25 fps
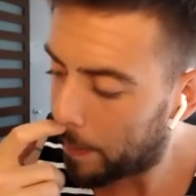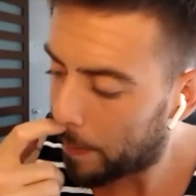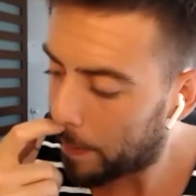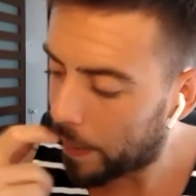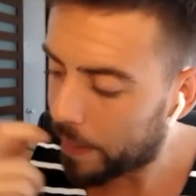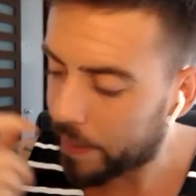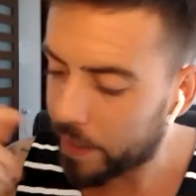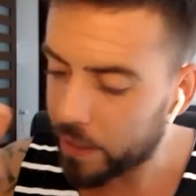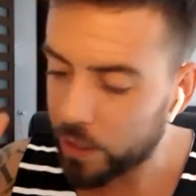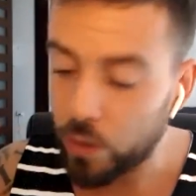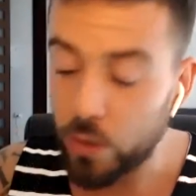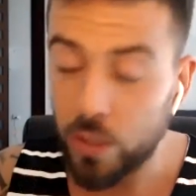
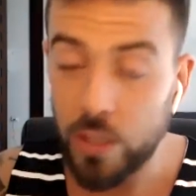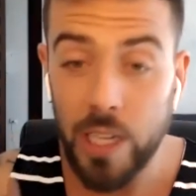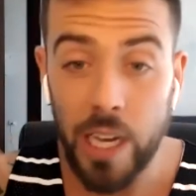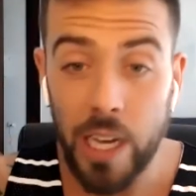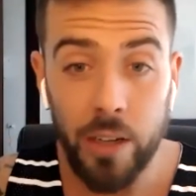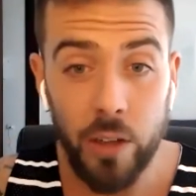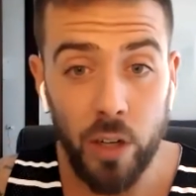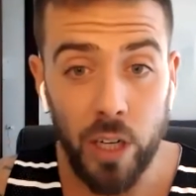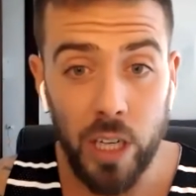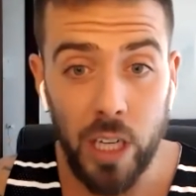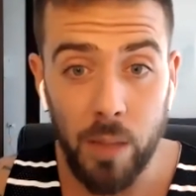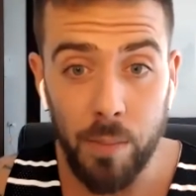And then you send
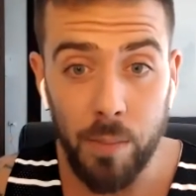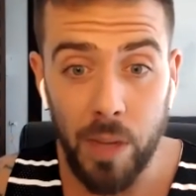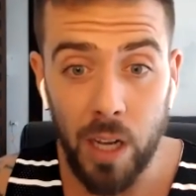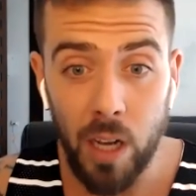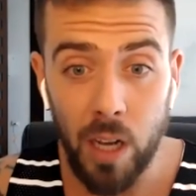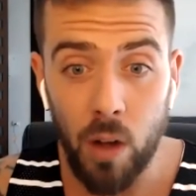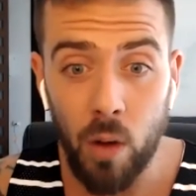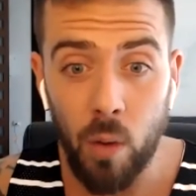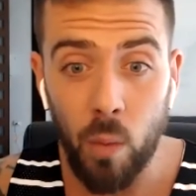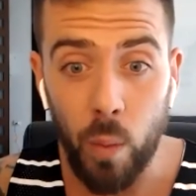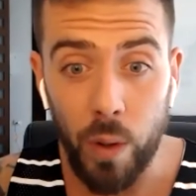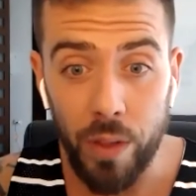your
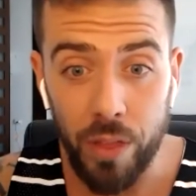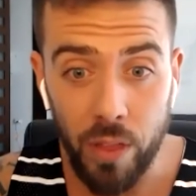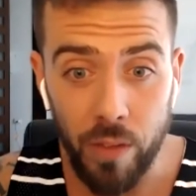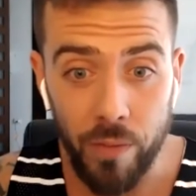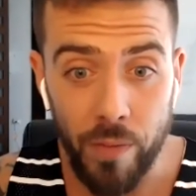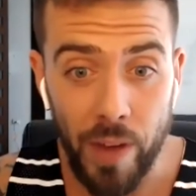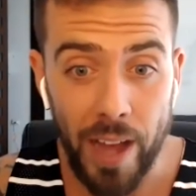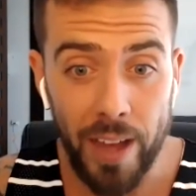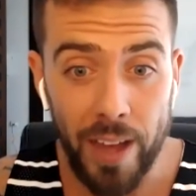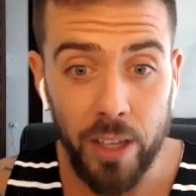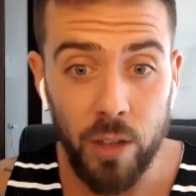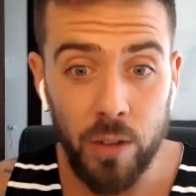email with the
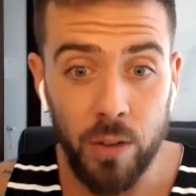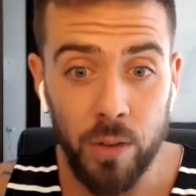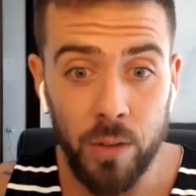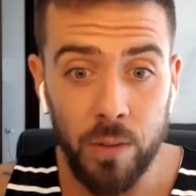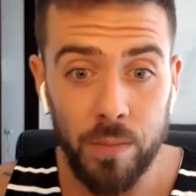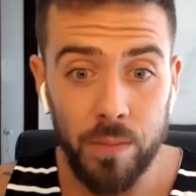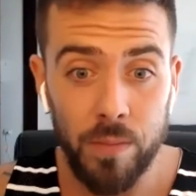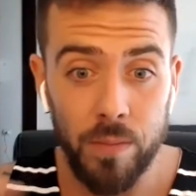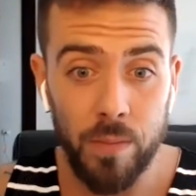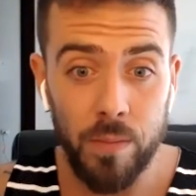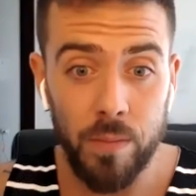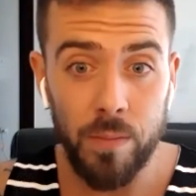value
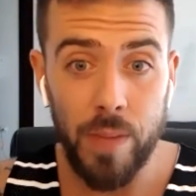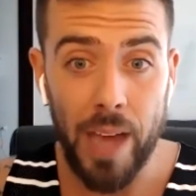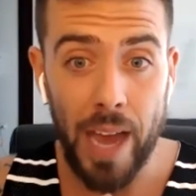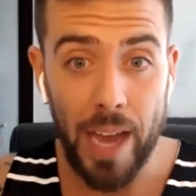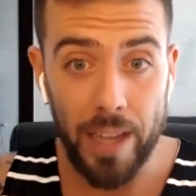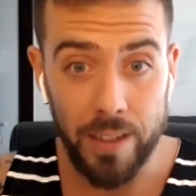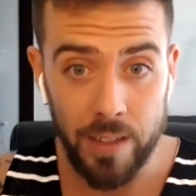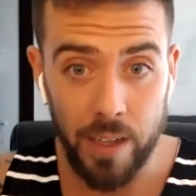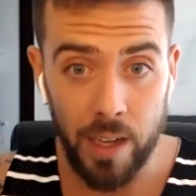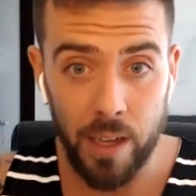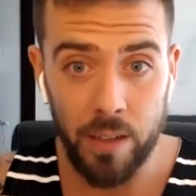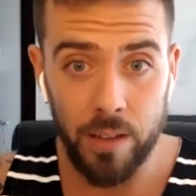
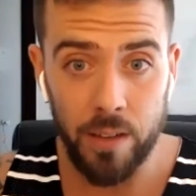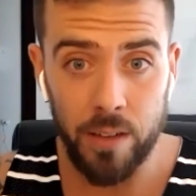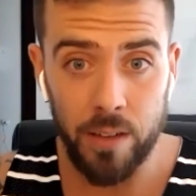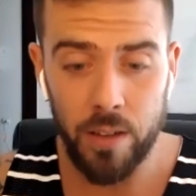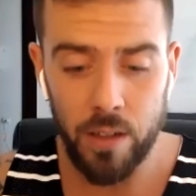asset,